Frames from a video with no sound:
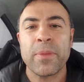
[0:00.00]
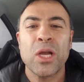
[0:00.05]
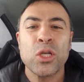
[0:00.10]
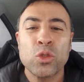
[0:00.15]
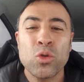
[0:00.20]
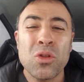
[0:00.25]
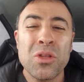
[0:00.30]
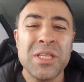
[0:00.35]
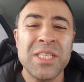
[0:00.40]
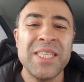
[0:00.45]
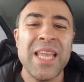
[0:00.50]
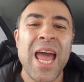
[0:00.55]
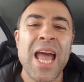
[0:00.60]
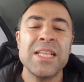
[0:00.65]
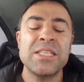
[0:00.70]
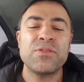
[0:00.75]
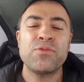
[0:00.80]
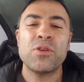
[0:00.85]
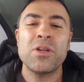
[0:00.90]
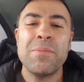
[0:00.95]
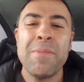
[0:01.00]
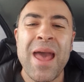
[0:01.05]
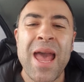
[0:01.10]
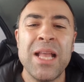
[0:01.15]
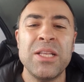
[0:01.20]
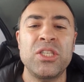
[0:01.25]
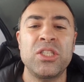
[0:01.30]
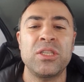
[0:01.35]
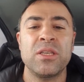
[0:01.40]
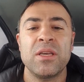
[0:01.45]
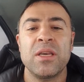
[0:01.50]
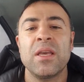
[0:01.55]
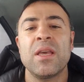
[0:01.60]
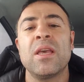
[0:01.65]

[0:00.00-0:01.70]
So the stats for the match: